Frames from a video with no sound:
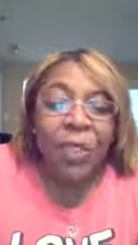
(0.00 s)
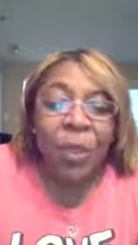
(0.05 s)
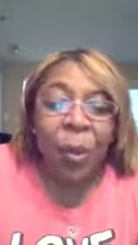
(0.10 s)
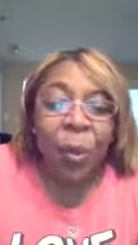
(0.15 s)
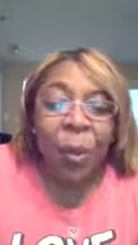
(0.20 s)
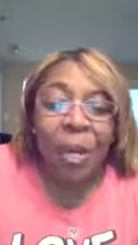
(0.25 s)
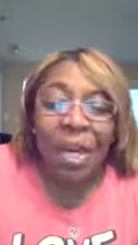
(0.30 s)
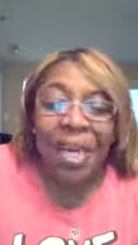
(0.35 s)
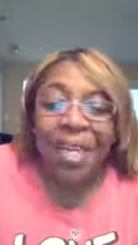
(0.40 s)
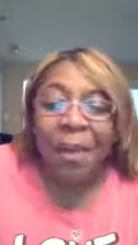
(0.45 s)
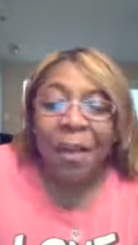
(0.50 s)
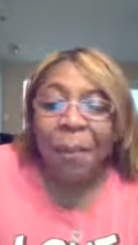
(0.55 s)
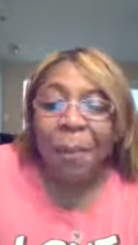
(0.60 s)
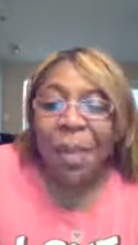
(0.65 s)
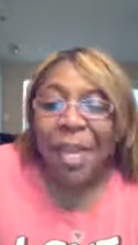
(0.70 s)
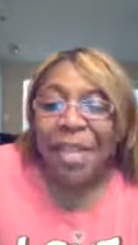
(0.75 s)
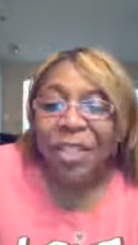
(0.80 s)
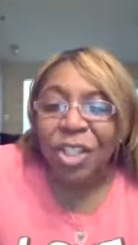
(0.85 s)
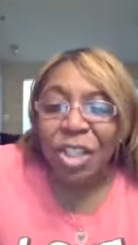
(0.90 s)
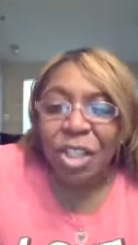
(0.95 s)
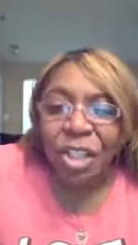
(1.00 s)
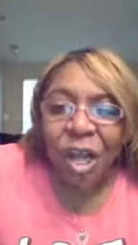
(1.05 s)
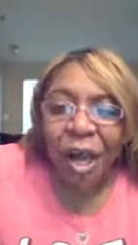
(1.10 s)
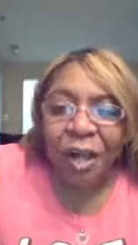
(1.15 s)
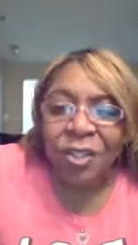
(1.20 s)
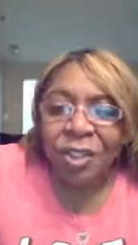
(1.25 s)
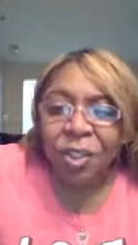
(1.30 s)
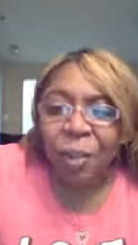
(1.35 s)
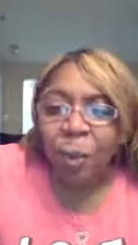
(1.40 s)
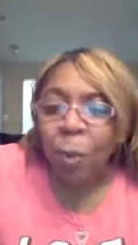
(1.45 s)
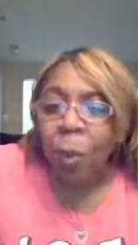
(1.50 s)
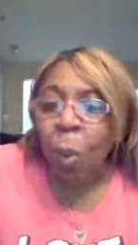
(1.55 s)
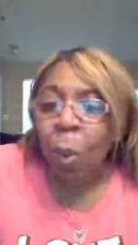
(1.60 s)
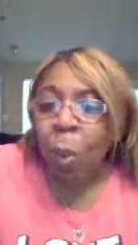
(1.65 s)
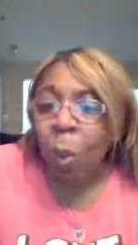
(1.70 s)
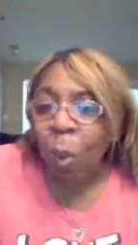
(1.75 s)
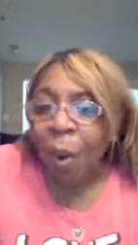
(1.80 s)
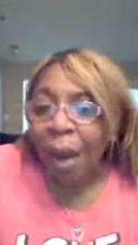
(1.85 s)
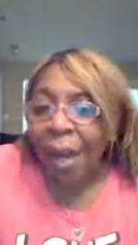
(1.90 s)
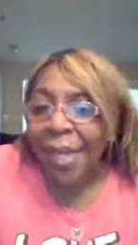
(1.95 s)
So we're going to be in Joshua
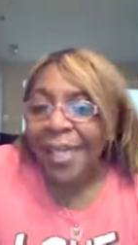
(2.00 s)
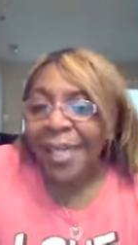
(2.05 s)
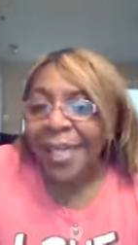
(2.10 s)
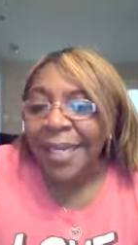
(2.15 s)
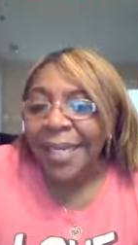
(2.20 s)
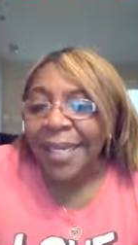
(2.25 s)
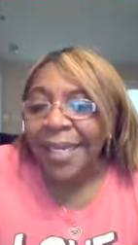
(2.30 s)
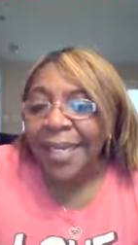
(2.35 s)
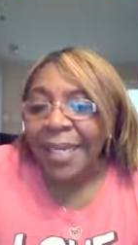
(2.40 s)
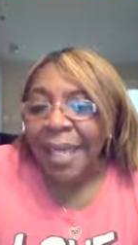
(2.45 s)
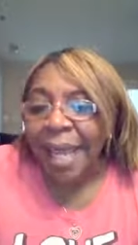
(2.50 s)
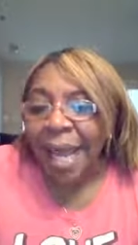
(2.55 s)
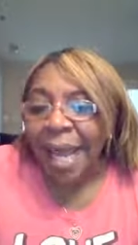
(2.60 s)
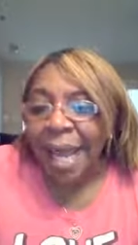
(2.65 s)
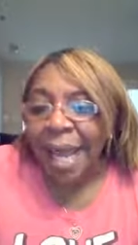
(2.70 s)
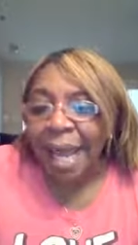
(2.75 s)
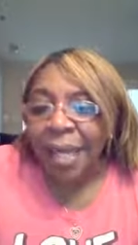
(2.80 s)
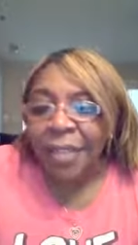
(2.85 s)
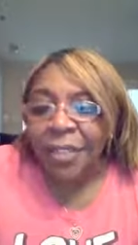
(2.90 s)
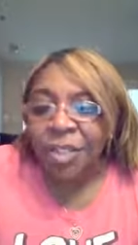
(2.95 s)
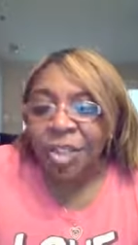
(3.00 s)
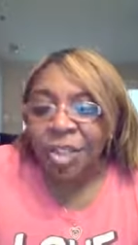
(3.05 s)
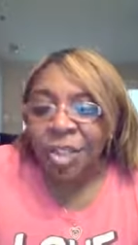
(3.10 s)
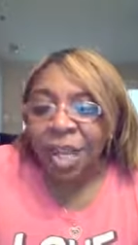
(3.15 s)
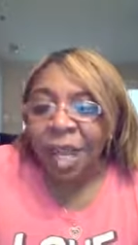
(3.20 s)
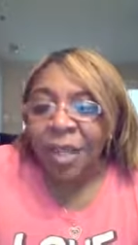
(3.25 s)
1 9.